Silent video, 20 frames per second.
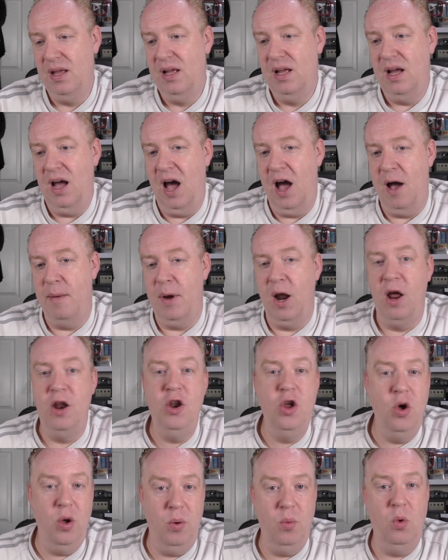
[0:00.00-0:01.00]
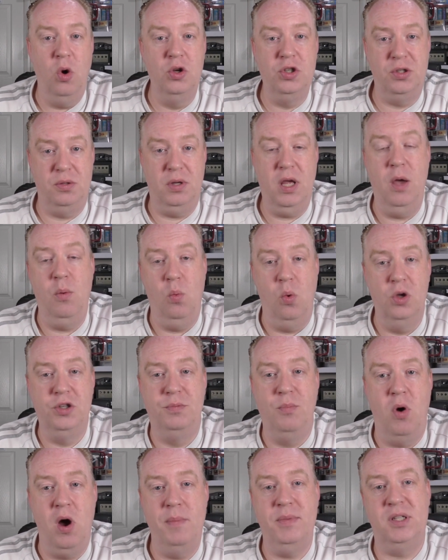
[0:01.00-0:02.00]
And I knew it was
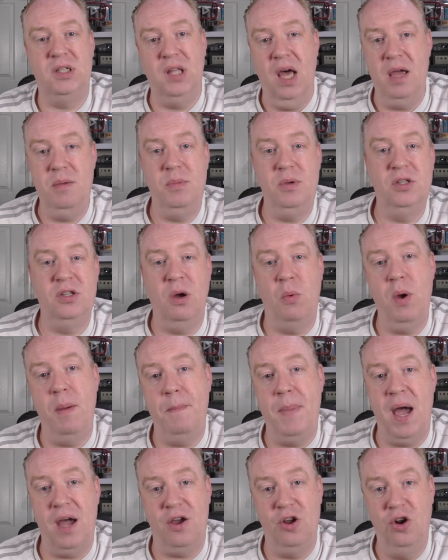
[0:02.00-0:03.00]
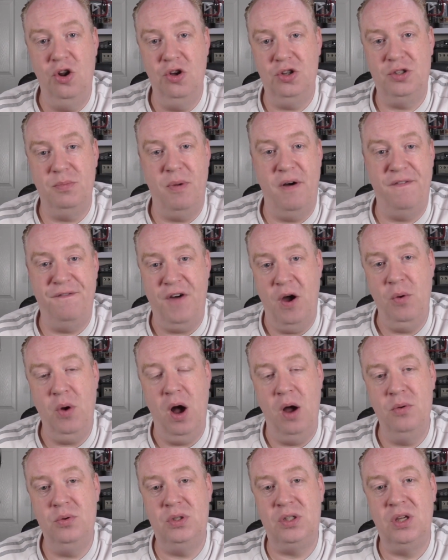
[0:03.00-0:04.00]
my mistake because I went back and looked at my
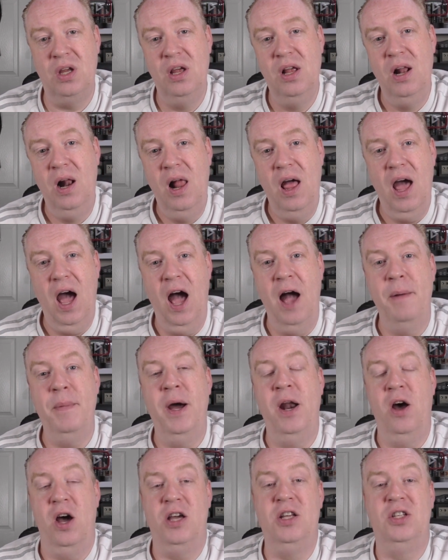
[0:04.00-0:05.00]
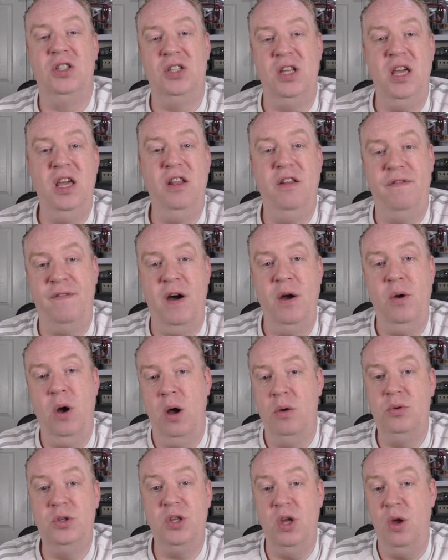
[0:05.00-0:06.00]
photos, and I could see in the
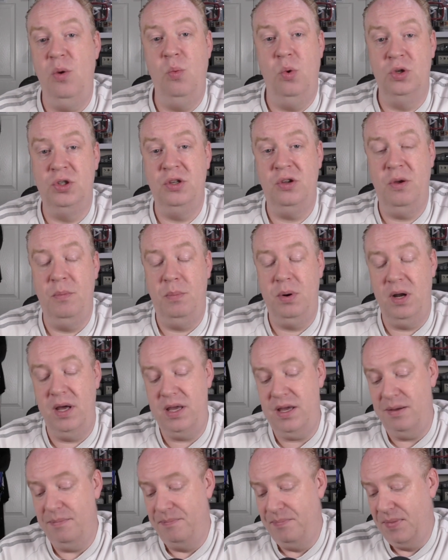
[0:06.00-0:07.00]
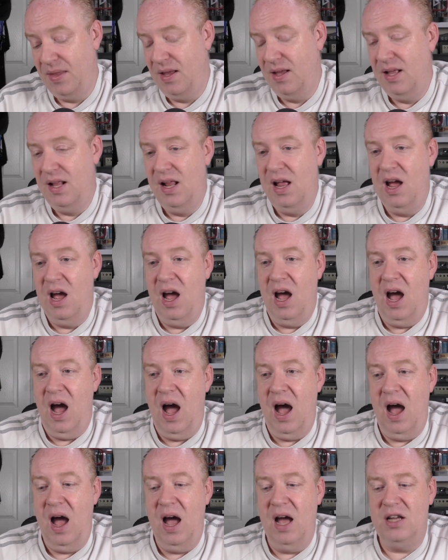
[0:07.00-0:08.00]
photos that it wasn't complete.
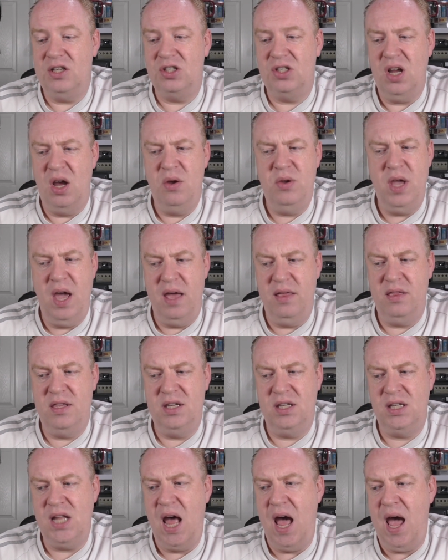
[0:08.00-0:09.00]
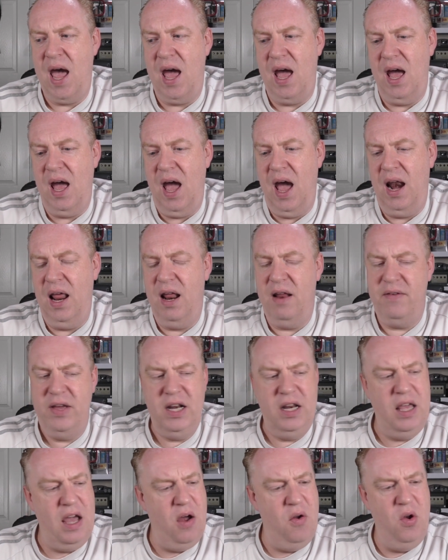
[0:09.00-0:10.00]
So yeah, there's that. And then I
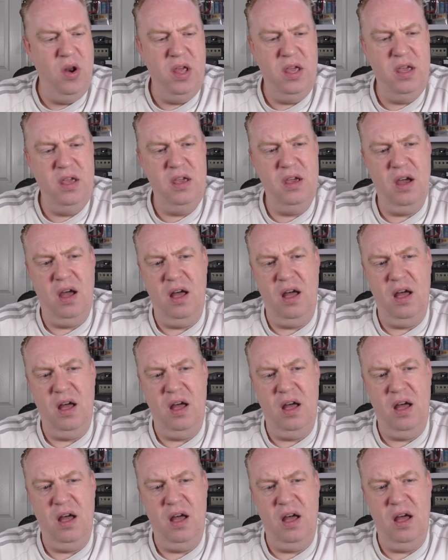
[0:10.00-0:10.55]
think the